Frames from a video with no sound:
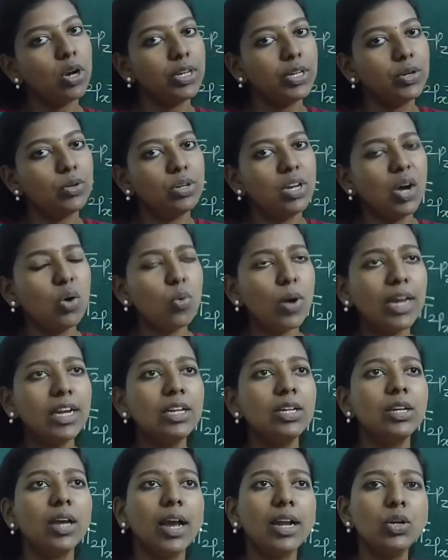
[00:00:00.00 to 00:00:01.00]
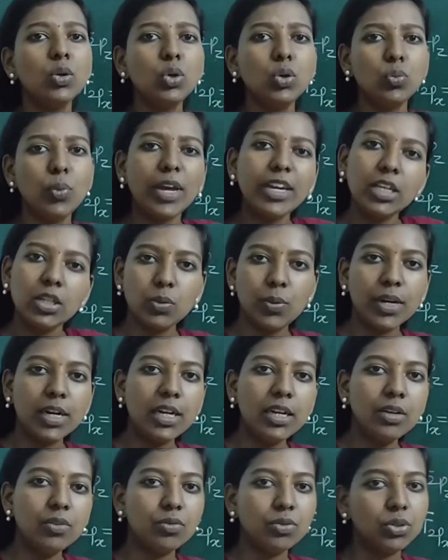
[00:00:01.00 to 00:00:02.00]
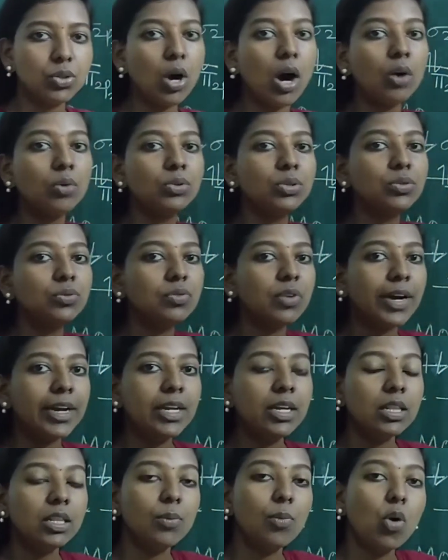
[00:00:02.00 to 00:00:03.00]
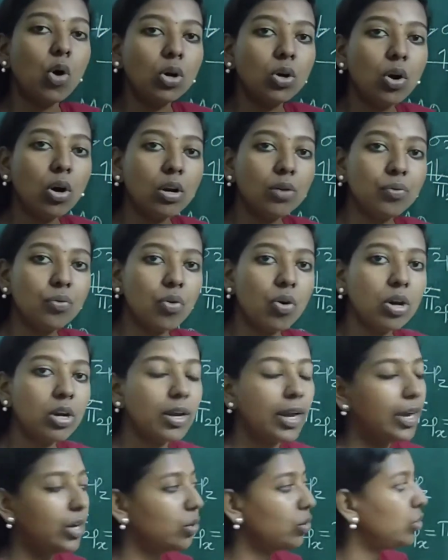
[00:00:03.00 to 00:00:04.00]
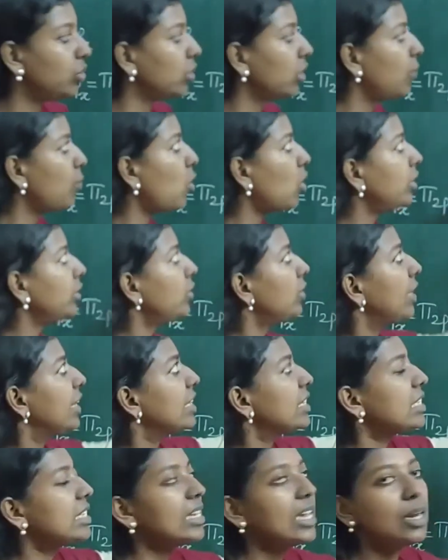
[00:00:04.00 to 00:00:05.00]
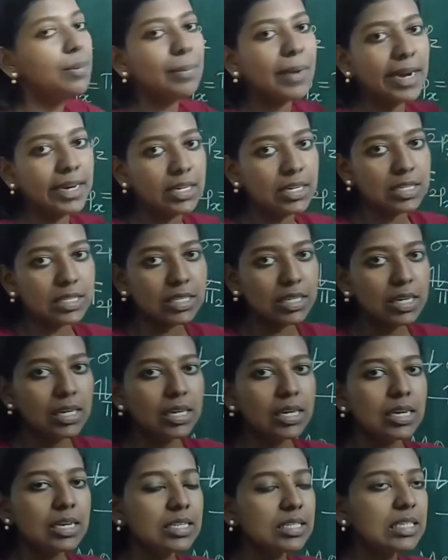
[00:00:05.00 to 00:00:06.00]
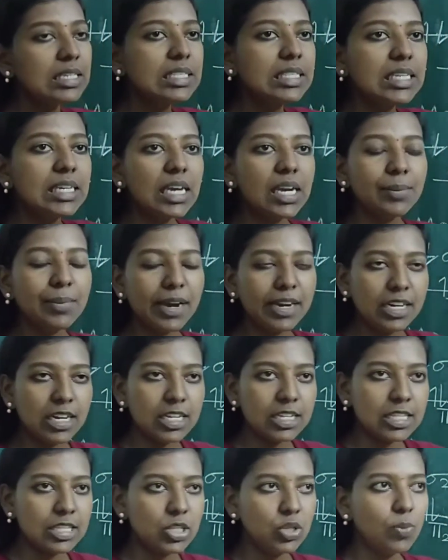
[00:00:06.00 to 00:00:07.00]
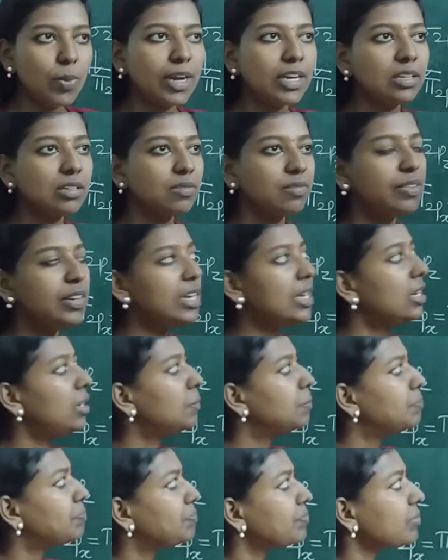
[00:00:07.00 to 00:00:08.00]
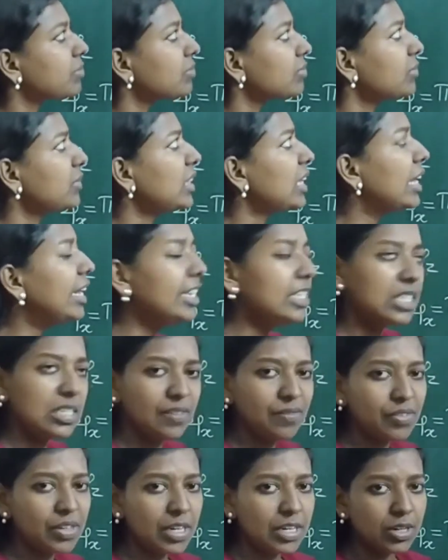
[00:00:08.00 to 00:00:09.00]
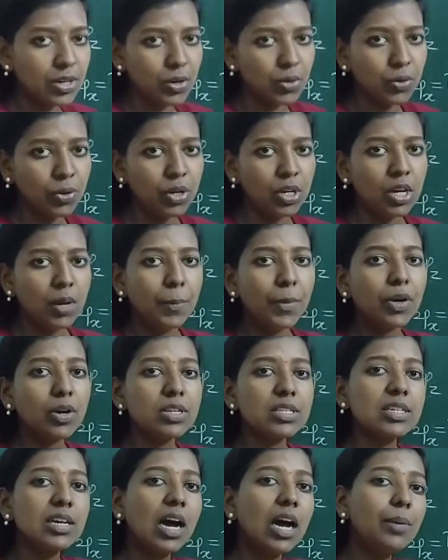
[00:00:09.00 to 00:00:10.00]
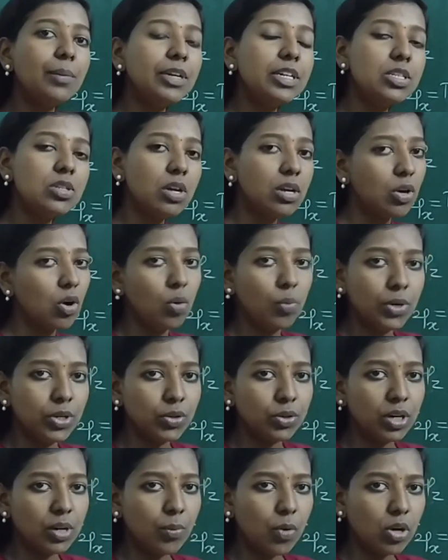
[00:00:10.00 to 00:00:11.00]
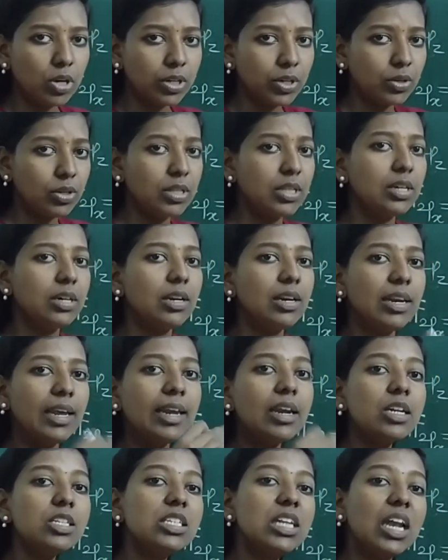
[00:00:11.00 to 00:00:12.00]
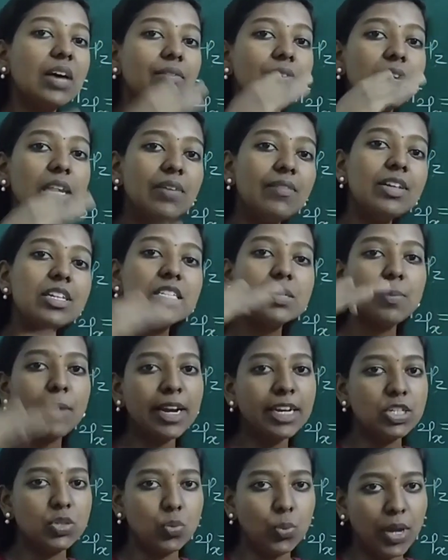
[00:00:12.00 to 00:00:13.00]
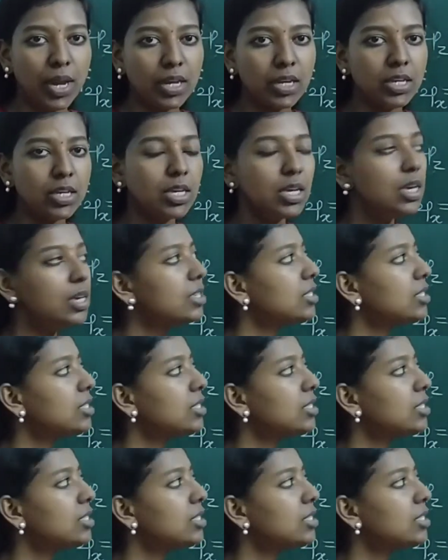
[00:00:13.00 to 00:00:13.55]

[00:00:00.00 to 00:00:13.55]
molecule. Now I'll do it very quickly to how to find the bond order for heteronuclear molecule at Cn minus. See, Cn minus, you might feel it's different, because it's not a homonuclear molecule. The energy levels might vary.